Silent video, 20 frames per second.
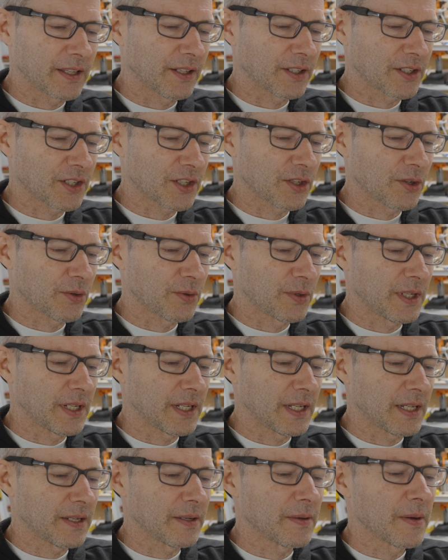it looks so
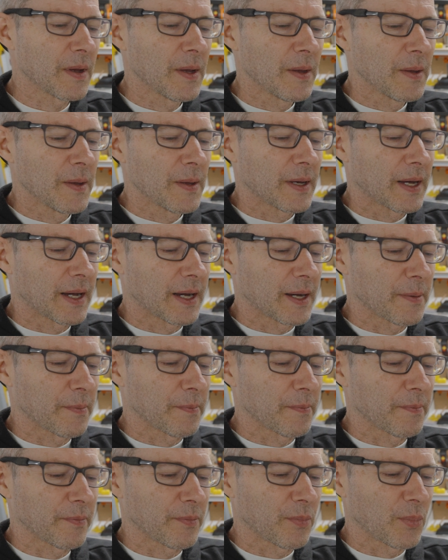neat.
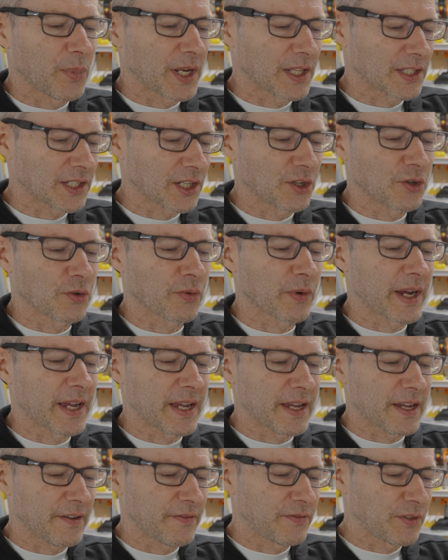When it's
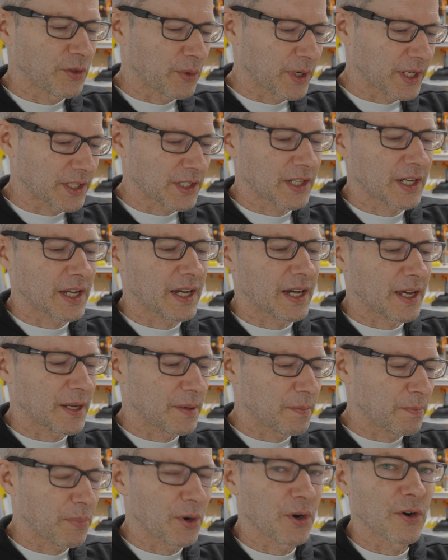engraved and when it's
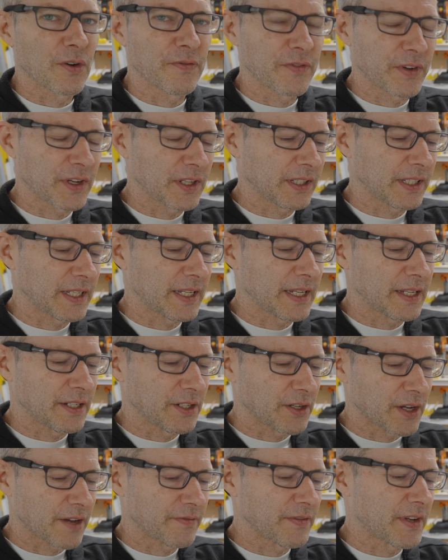cut perfectly
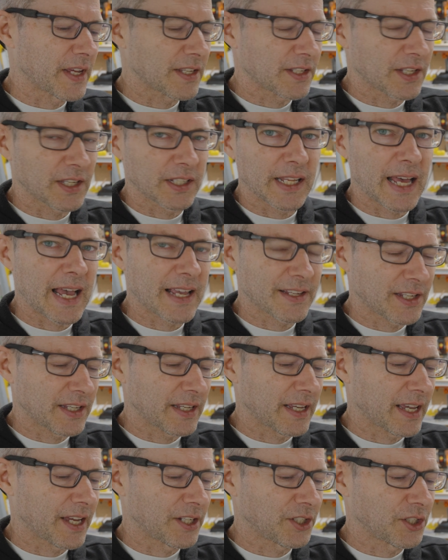and you have nice
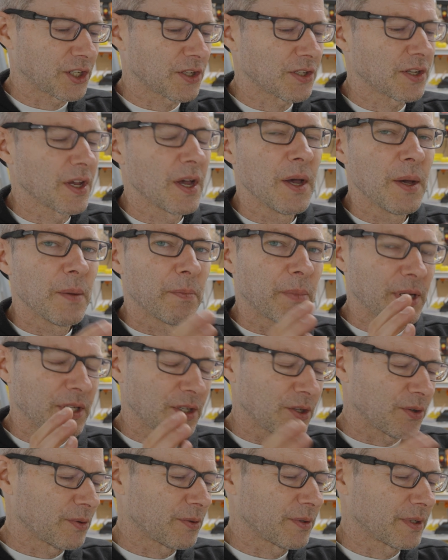glassy edges, but
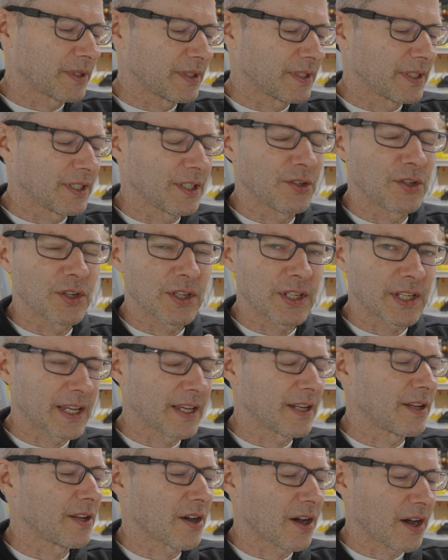you just
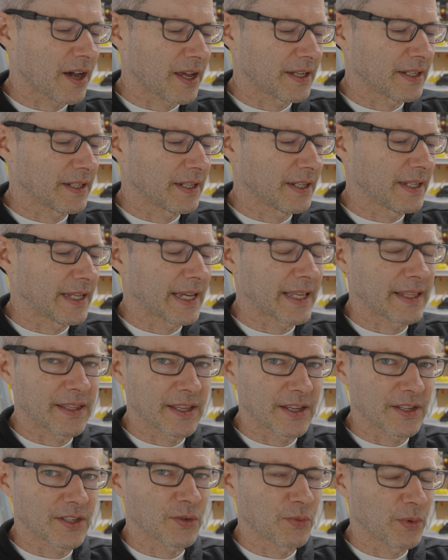cannot get
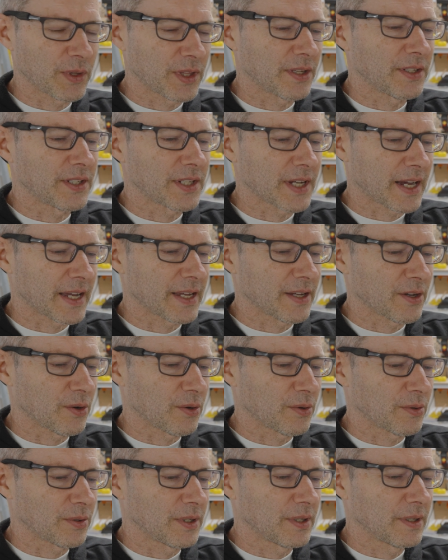this with a
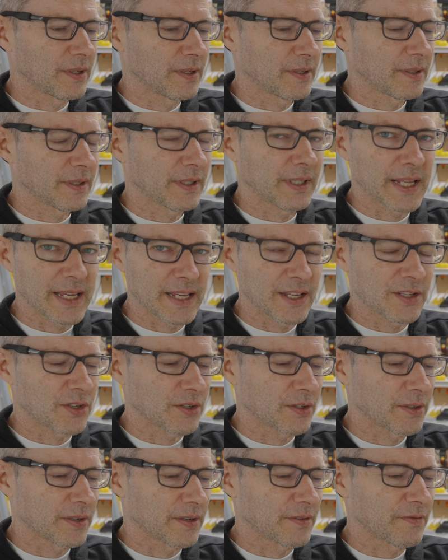diode
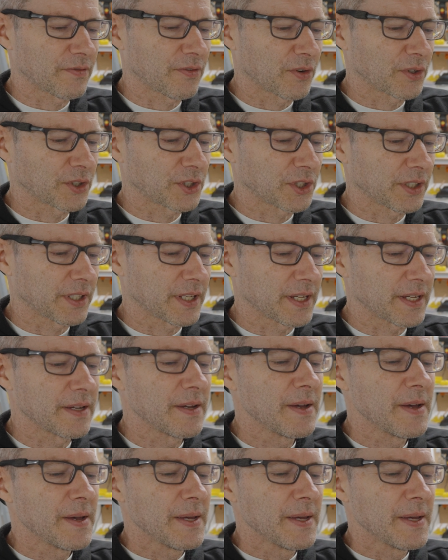laser, unfortunately.